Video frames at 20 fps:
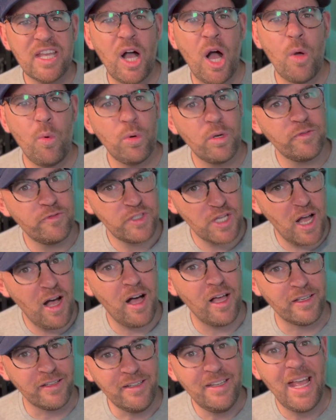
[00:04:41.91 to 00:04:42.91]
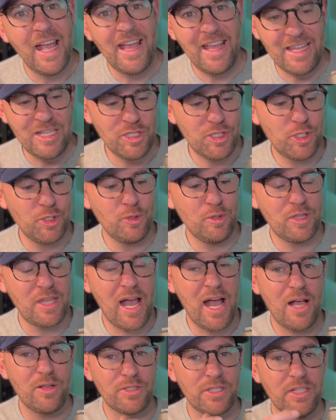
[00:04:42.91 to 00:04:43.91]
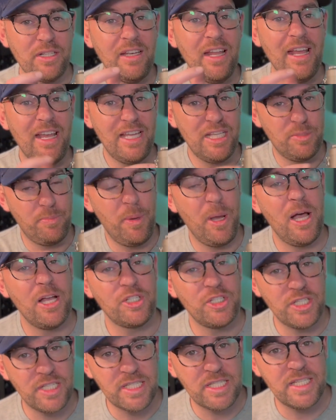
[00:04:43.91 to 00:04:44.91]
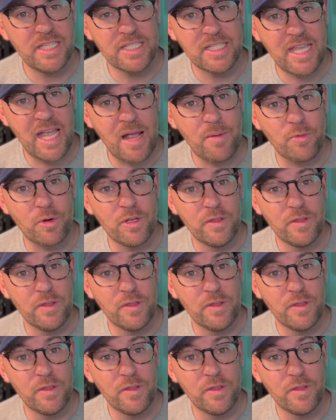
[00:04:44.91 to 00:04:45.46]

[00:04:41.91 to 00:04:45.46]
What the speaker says: I would have done in 2000 is purchase this camera.